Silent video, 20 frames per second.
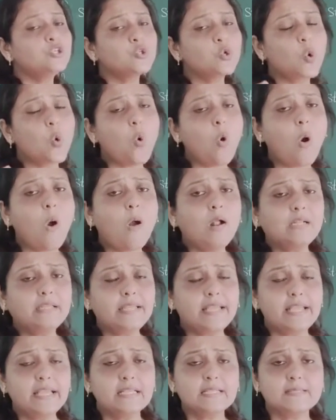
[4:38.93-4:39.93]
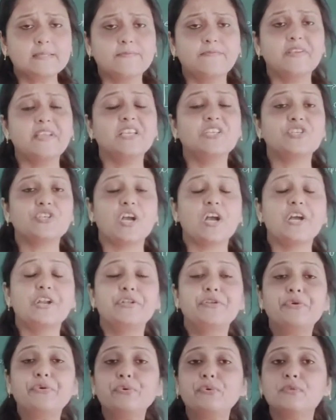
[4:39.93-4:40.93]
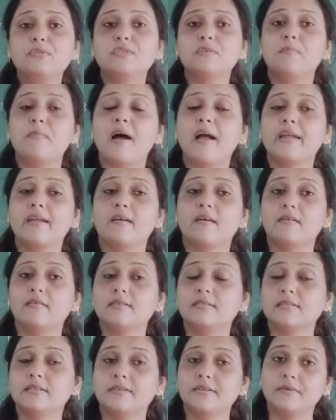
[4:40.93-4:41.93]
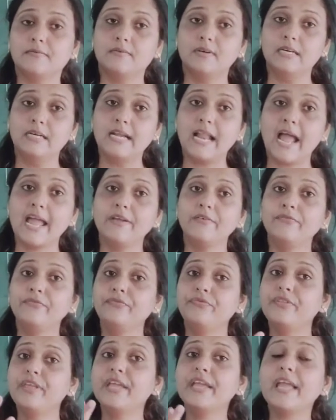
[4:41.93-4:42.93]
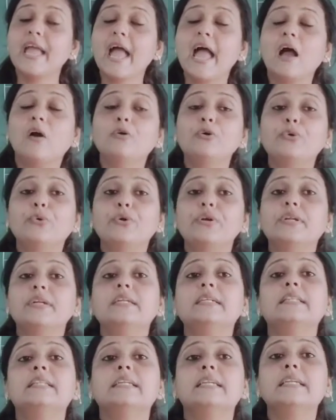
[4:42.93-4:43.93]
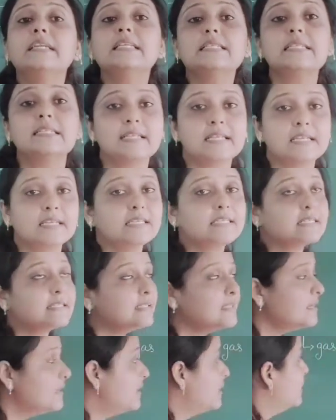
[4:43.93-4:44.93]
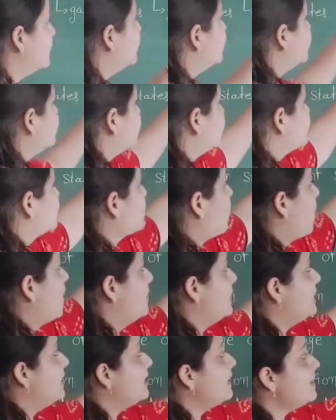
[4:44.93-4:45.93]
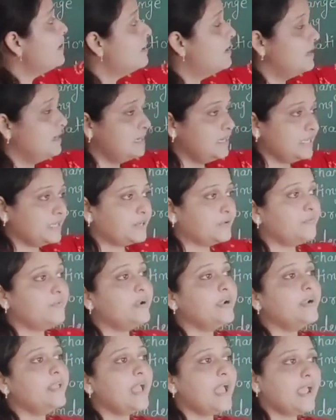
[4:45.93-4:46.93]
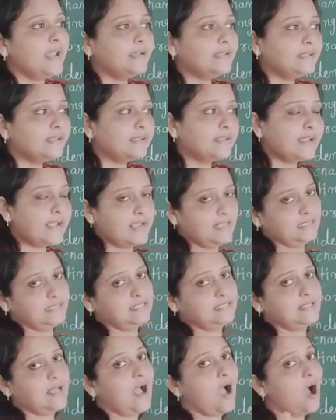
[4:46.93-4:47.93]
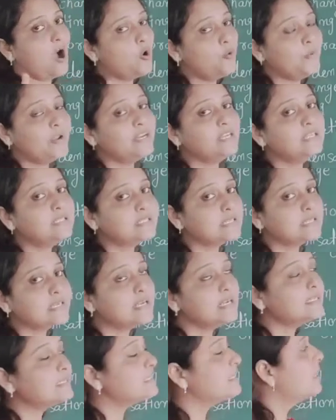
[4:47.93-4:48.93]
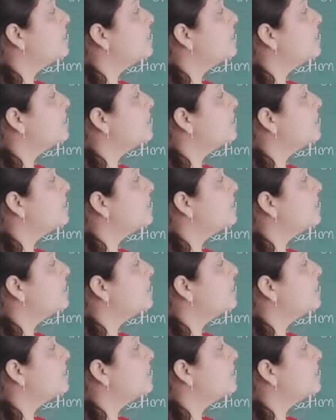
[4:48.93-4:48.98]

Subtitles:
So all things which are used by us in our life, they have total 3 states: solid, liquid and gas. How many states?